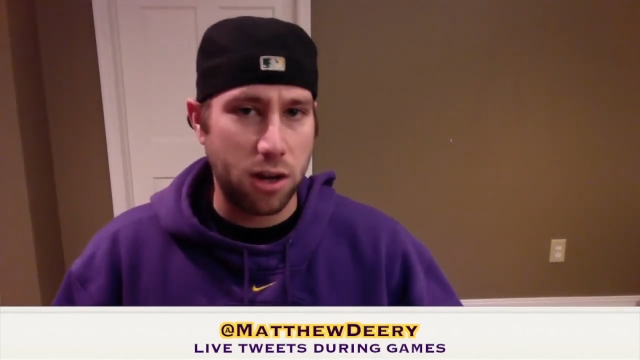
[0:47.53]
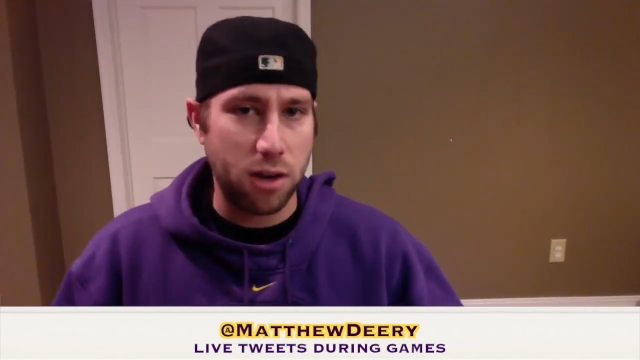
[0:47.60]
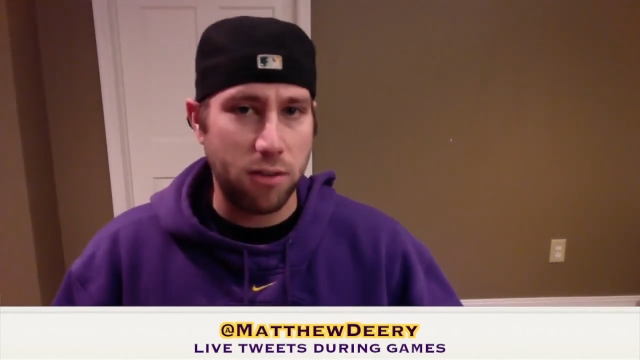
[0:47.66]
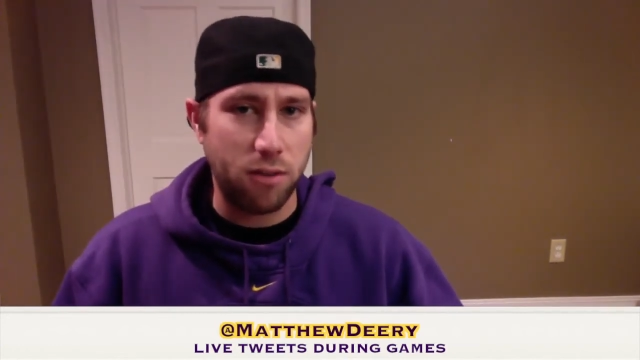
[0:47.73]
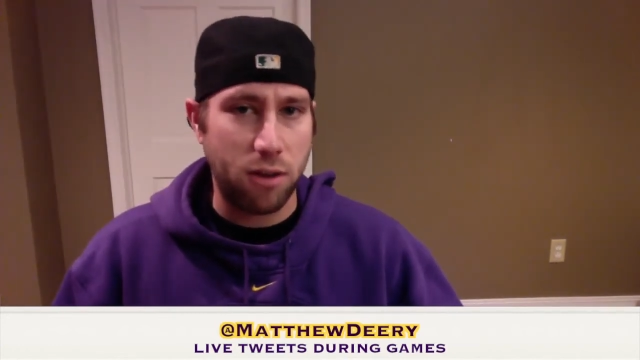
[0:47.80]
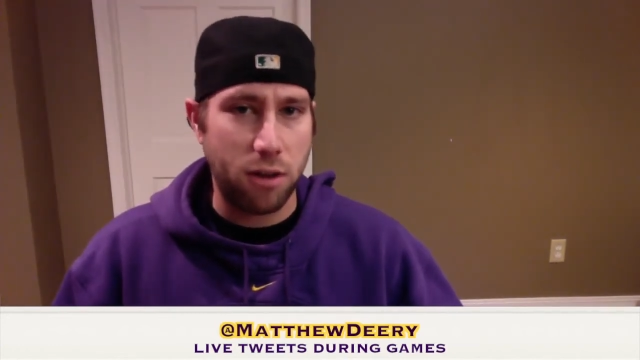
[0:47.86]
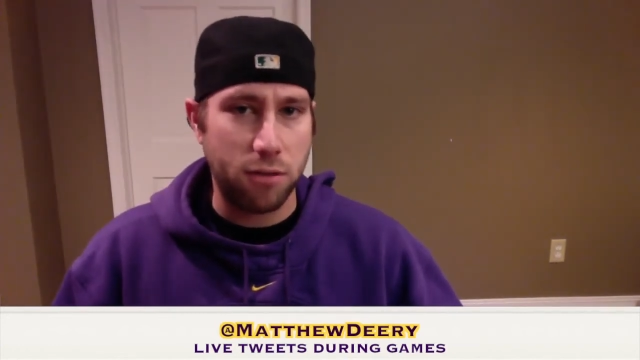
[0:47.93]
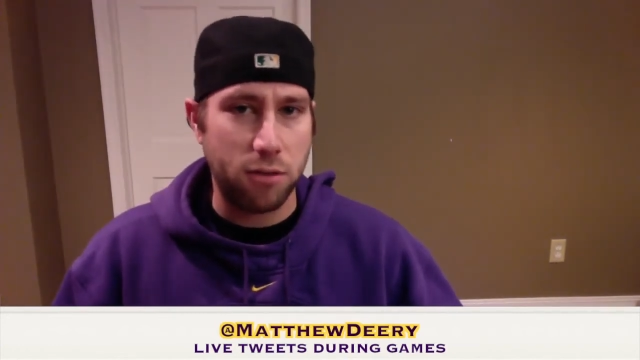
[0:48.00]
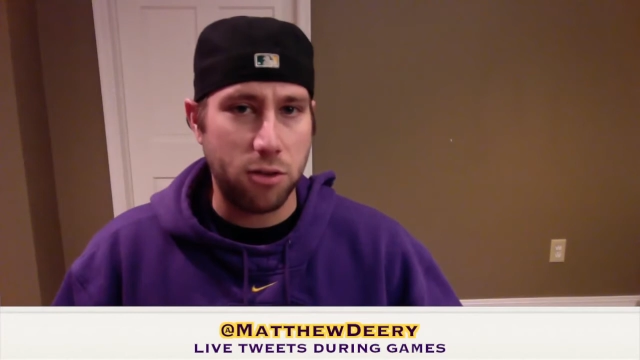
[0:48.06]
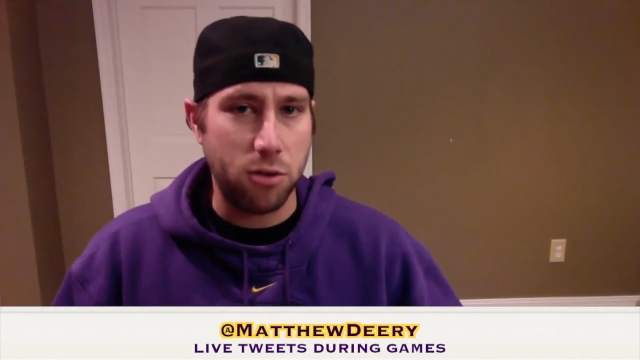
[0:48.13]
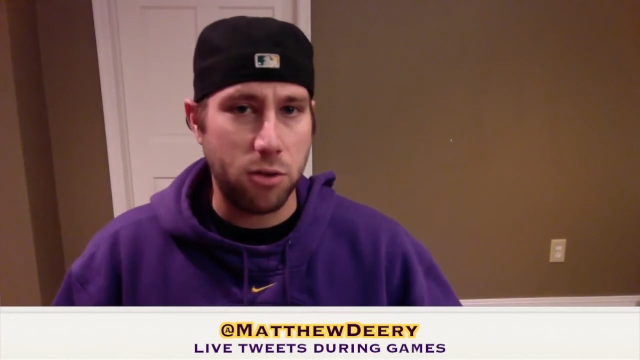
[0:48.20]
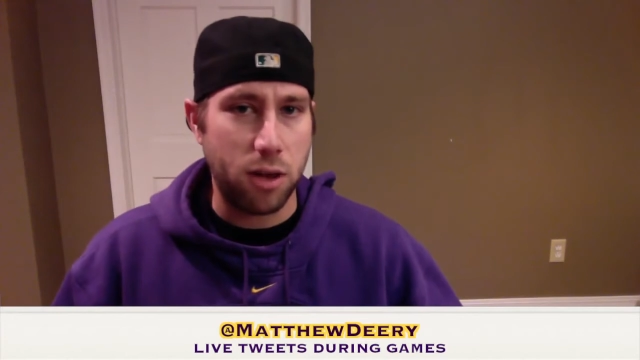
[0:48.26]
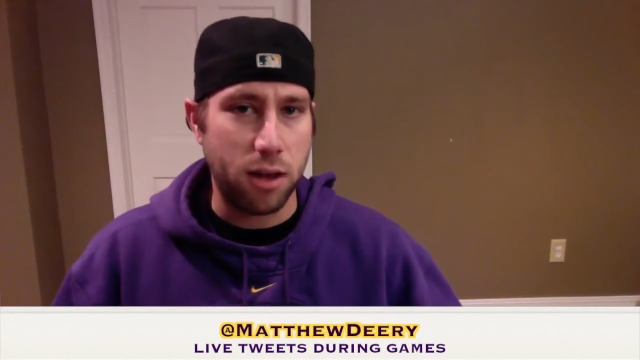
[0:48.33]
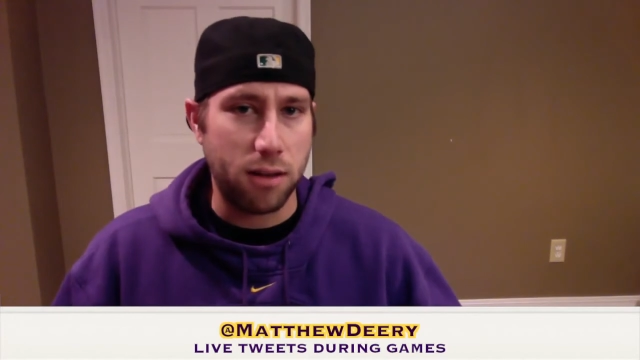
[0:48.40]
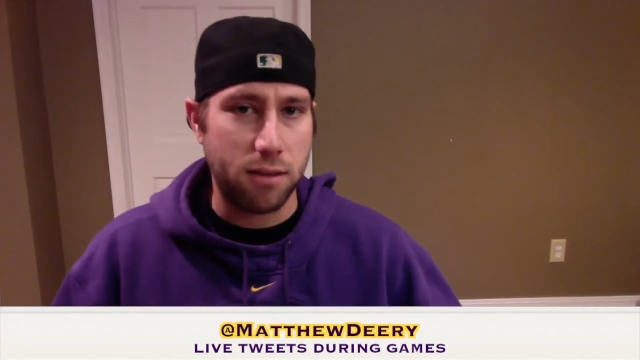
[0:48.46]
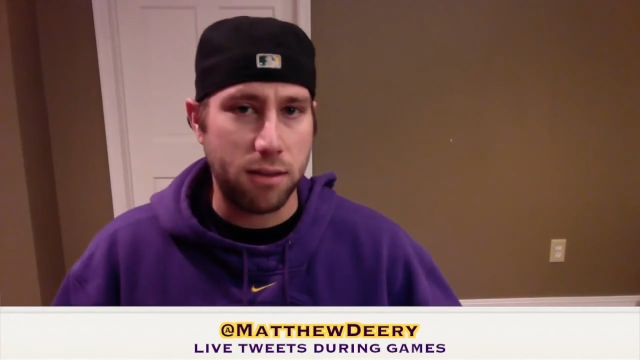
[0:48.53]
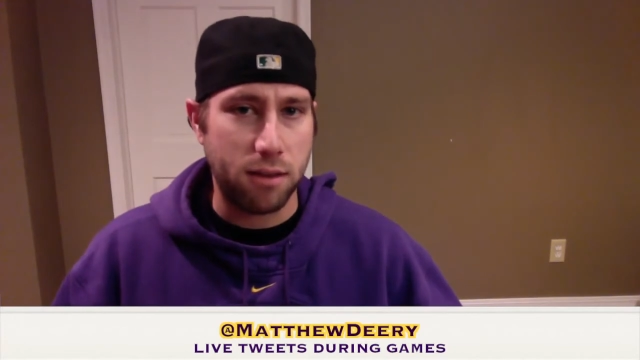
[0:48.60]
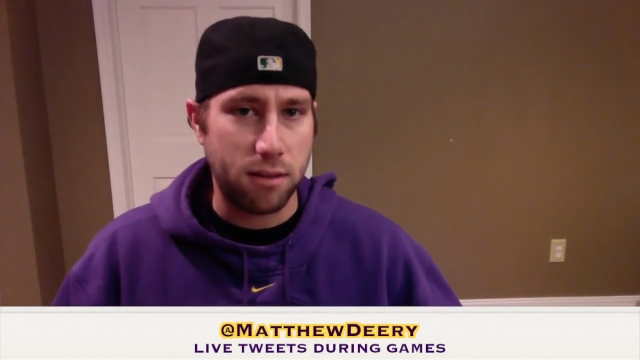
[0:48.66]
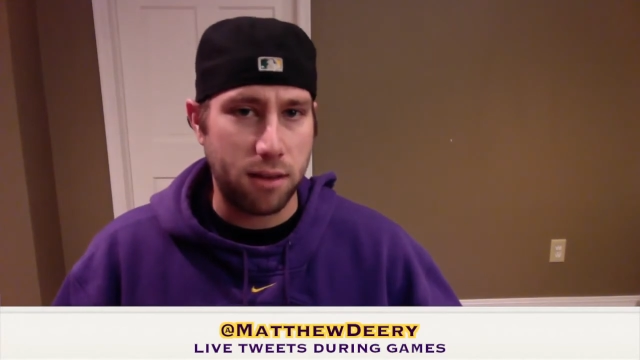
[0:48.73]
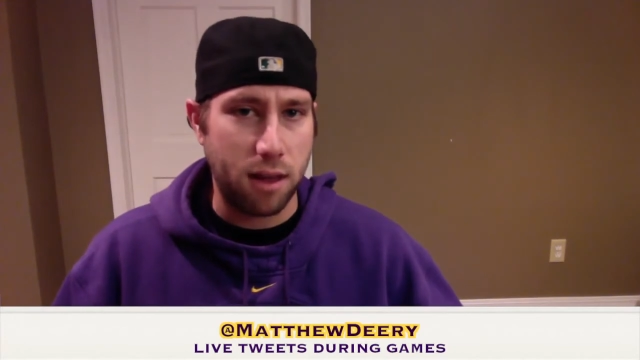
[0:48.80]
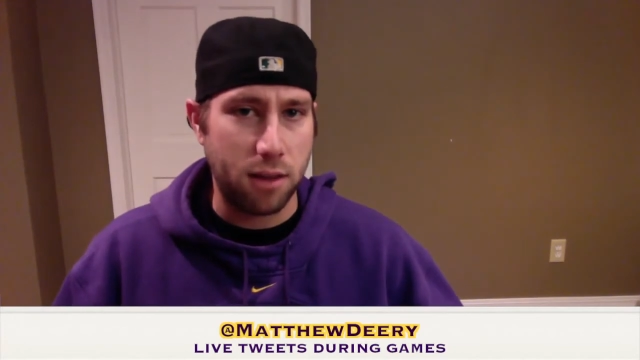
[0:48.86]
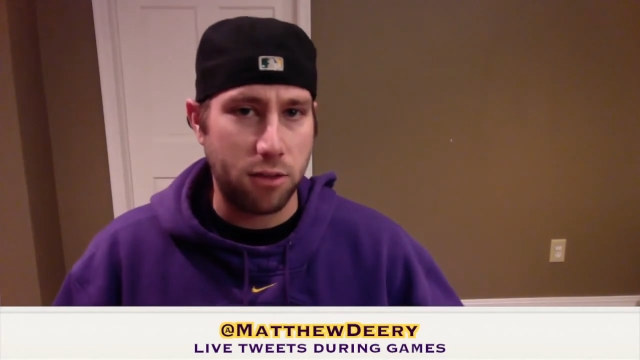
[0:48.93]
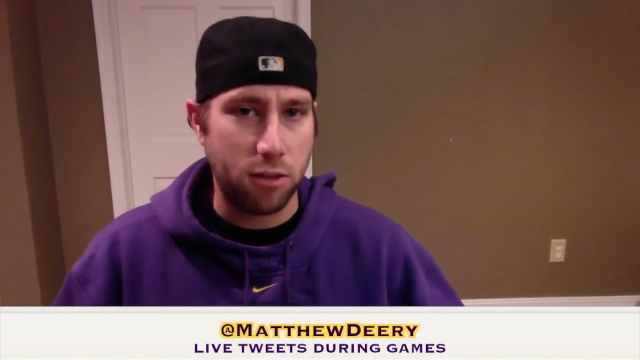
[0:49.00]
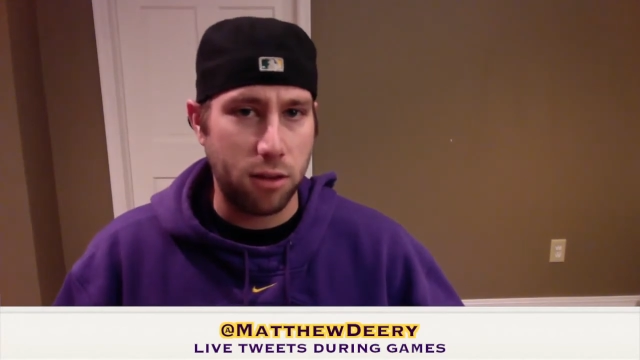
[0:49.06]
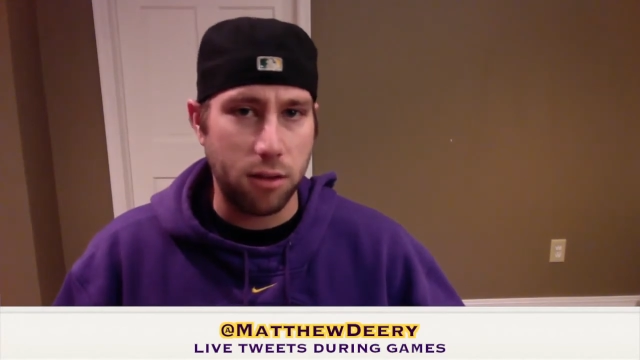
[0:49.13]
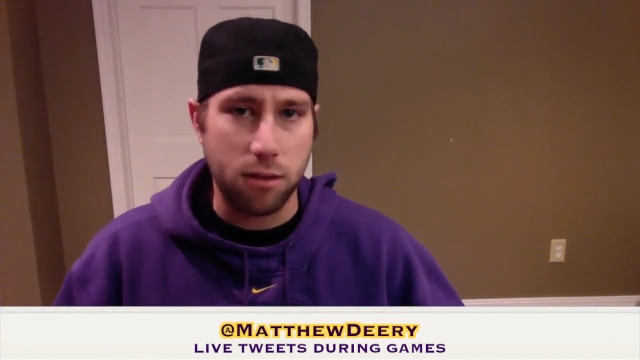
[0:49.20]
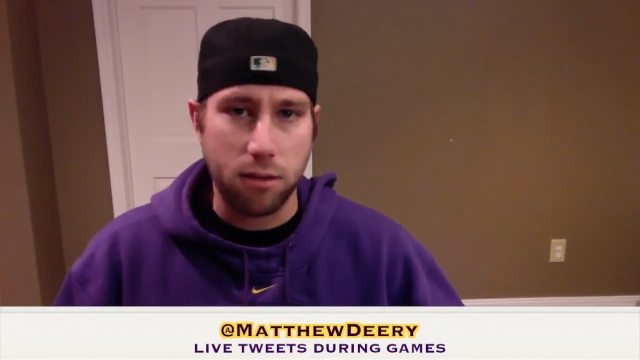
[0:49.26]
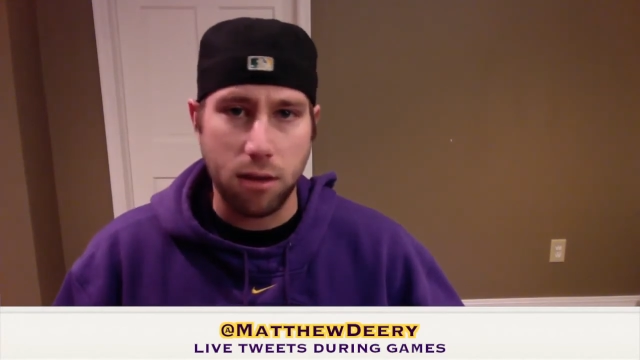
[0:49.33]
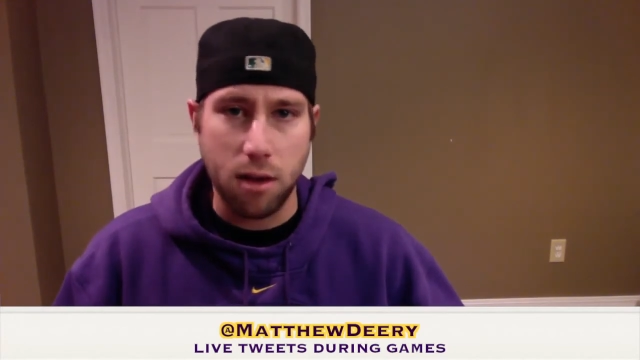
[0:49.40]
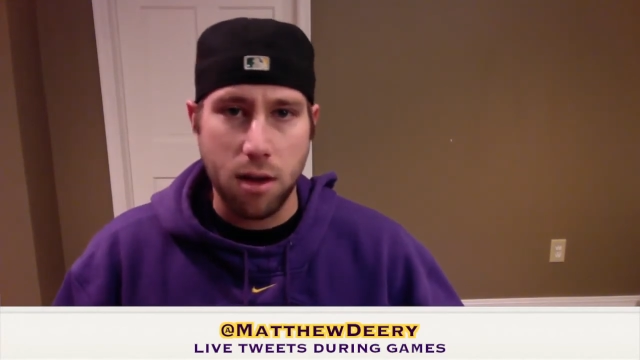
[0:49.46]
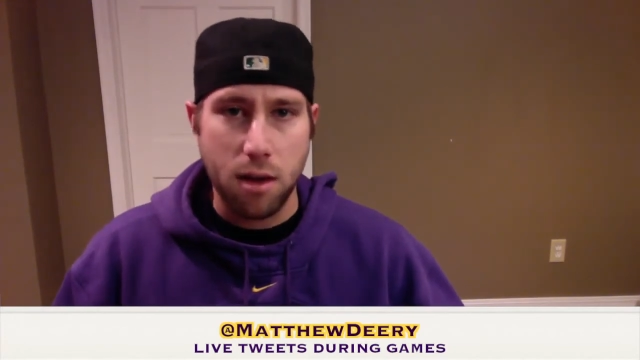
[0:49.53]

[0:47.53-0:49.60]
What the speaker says: involved too. He had 6 catches.